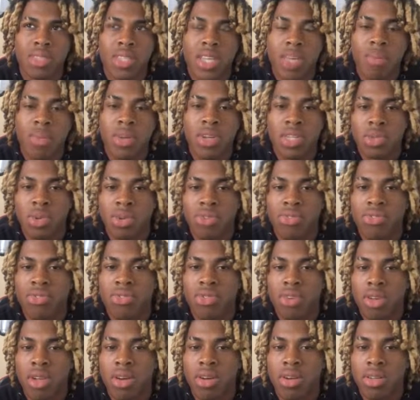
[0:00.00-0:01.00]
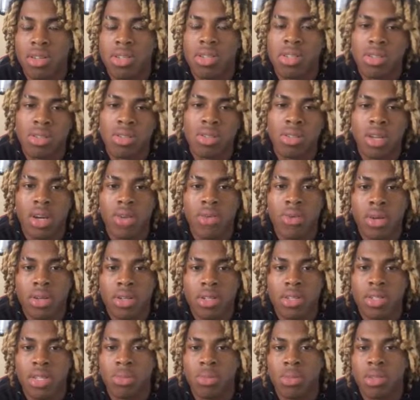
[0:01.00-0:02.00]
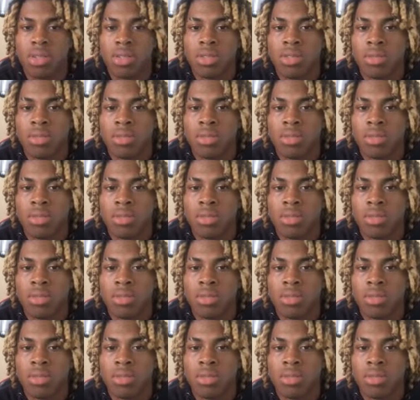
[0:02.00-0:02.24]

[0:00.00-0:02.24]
10 minutes away from Fort Lauderdale. So, yeah, around the same area.